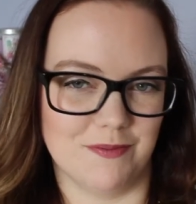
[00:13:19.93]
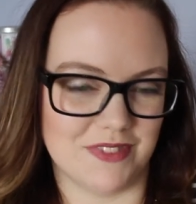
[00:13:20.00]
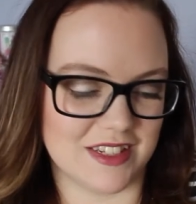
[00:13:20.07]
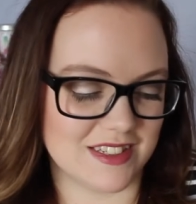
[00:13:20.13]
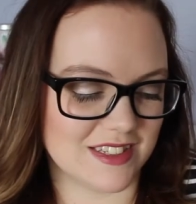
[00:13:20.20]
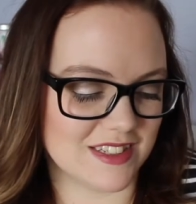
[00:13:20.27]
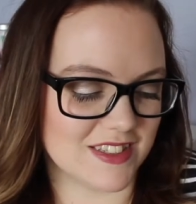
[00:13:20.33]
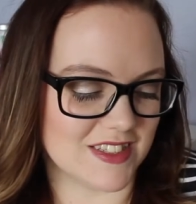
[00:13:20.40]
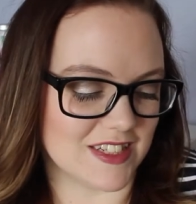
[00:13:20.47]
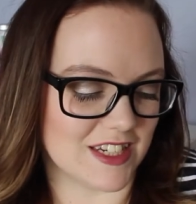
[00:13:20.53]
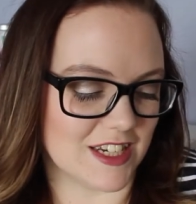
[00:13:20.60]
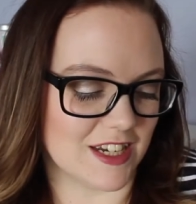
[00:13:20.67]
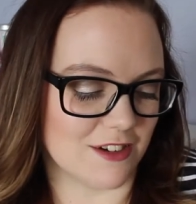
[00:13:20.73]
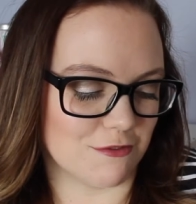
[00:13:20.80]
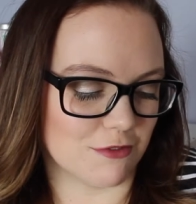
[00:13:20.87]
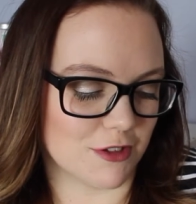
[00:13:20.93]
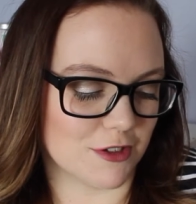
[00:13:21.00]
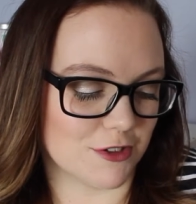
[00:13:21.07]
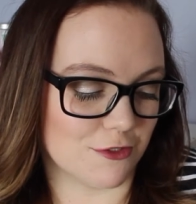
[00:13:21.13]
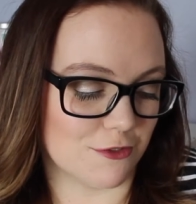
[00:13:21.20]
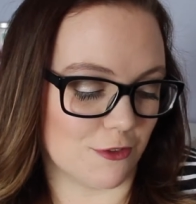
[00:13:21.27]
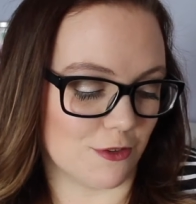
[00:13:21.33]
This is the Fleur
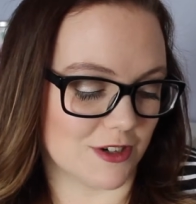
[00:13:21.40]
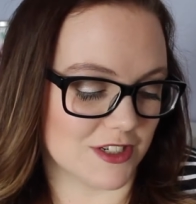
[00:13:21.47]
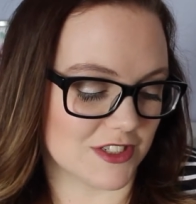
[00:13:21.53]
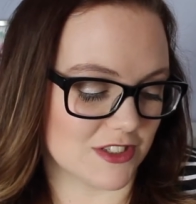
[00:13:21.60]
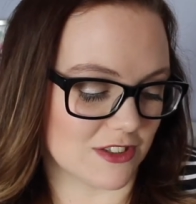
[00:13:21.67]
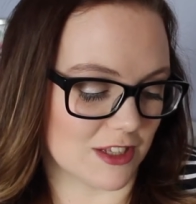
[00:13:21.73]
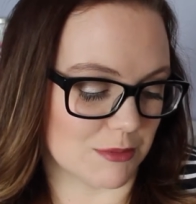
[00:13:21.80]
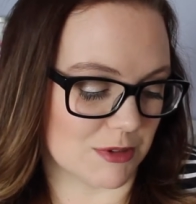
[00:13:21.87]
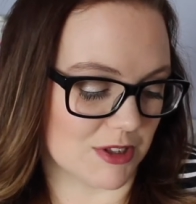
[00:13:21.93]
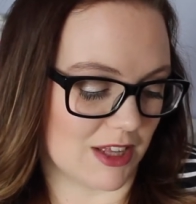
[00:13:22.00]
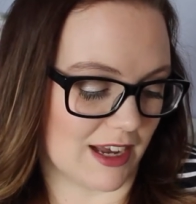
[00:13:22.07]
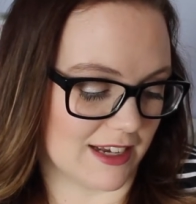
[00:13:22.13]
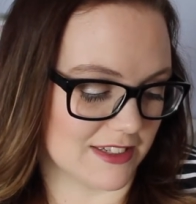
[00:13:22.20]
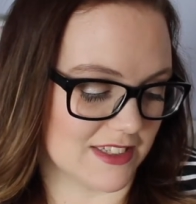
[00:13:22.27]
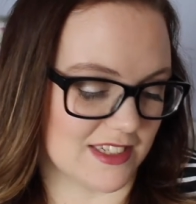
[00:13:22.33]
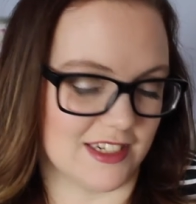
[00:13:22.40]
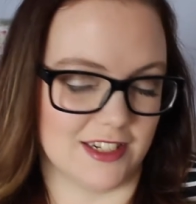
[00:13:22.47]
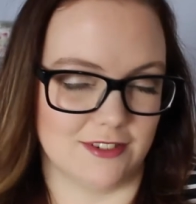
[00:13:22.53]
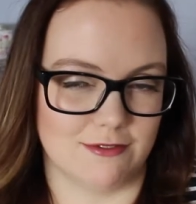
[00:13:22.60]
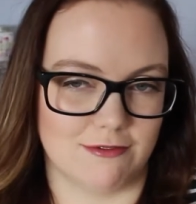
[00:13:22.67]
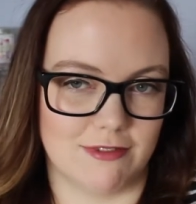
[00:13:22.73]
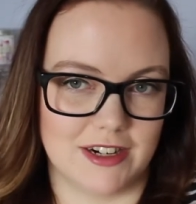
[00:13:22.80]
de Force lip gloss
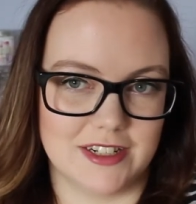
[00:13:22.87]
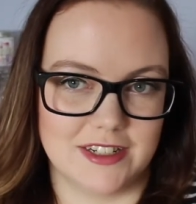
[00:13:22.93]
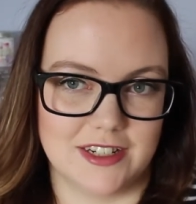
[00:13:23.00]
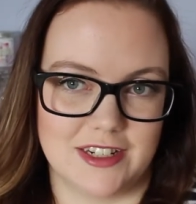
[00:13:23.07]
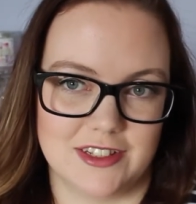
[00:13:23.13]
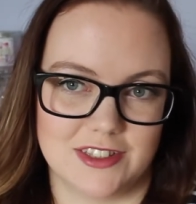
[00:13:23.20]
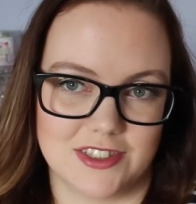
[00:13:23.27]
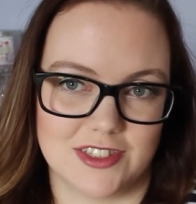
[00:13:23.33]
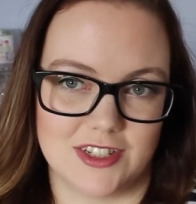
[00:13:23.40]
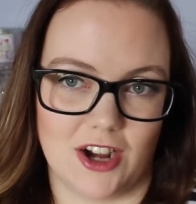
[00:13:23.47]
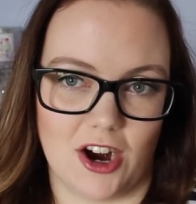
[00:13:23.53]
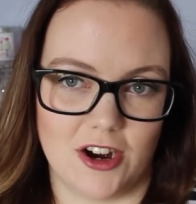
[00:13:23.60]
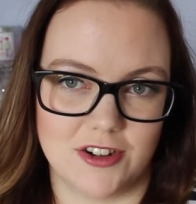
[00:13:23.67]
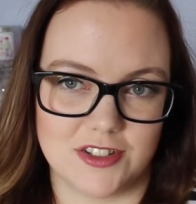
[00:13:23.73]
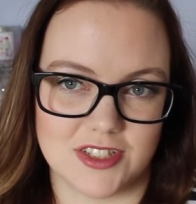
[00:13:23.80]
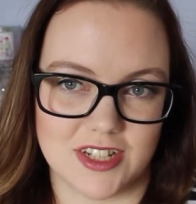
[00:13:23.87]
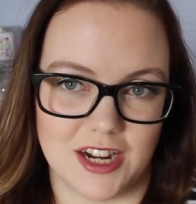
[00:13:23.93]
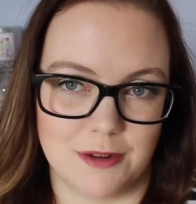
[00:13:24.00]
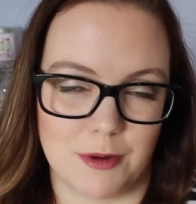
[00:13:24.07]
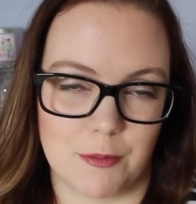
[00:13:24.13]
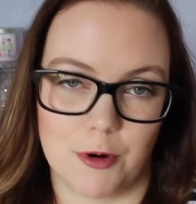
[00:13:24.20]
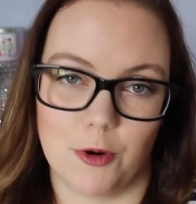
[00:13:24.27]
in Written in the Stars. I
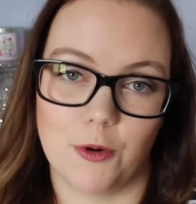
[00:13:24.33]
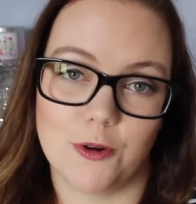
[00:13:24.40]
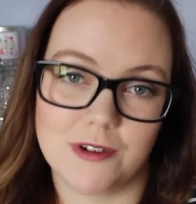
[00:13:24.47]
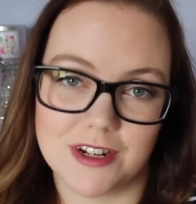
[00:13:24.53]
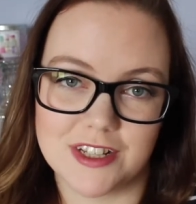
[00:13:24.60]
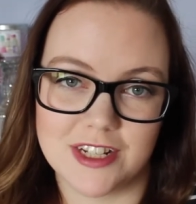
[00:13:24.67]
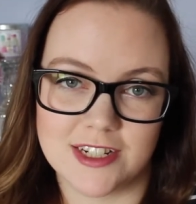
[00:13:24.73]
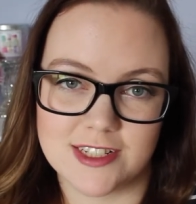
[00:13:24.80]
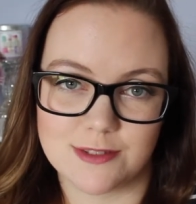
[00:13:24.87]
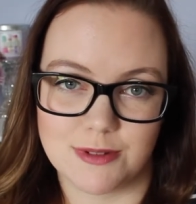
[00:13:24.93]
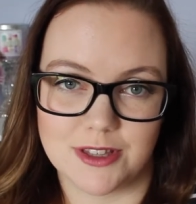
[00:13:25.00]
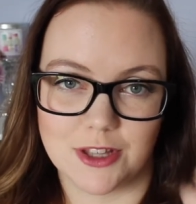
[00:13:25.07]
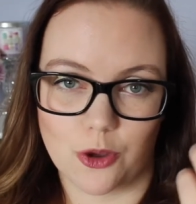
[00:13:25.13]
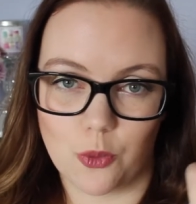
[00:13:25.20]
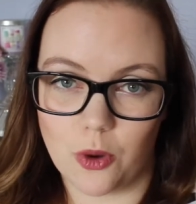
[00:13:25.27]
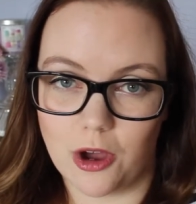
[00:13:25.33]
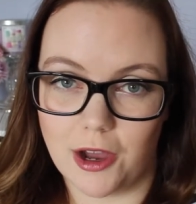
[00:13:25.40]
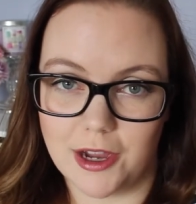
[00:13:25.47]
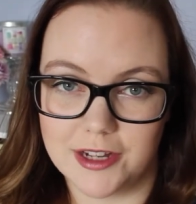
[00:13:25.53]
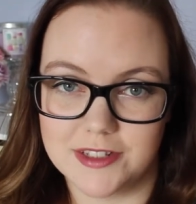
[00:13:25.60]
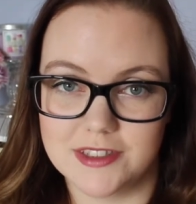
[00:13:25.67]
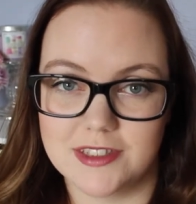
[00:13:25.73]
remember ordering this with the
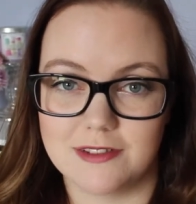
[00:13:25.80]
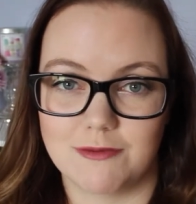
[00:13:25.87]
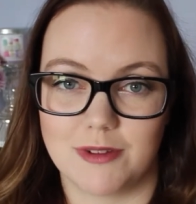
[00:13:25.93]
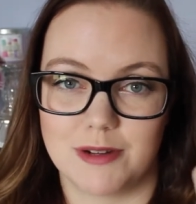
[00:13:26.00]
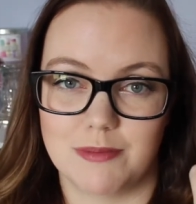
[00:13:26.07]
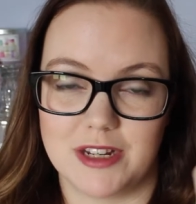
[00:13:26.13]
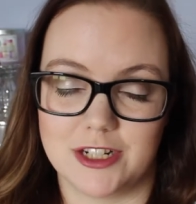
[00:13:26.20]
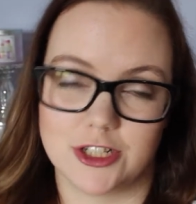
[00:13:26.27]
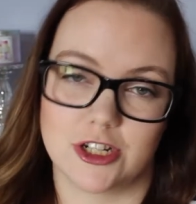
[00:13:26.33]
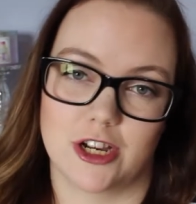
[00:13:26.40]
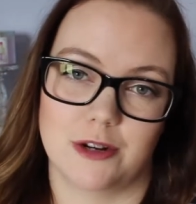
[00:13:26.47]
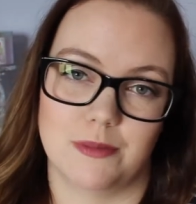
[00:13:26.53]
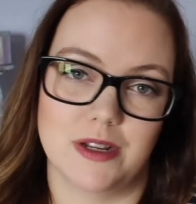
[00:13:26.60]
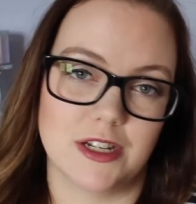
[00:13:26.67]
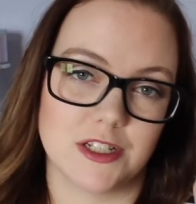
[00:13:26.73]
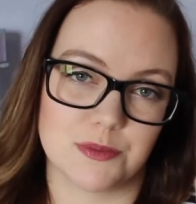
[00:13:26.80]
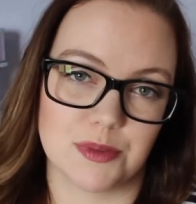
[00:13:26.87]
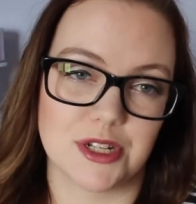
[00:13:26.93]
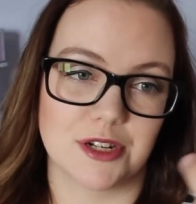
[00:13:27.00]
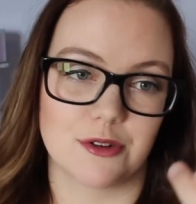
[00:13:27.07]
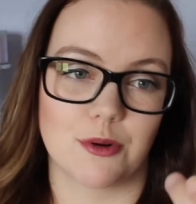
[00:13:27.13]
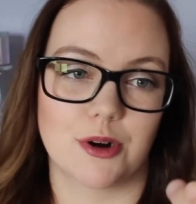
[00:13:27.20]
quads when me and Shauna Minnie
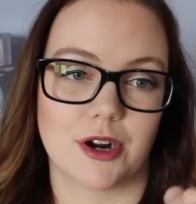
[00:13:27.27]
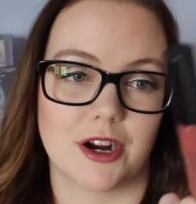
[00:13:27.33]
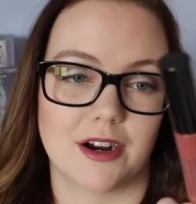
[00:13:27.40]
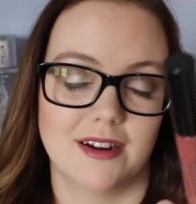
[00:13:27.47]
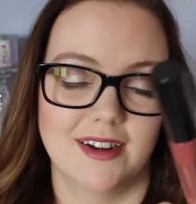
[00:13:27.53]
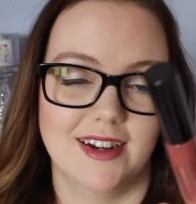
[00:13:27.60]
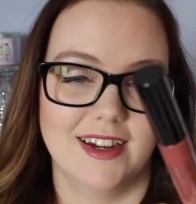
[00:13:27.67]
split an order.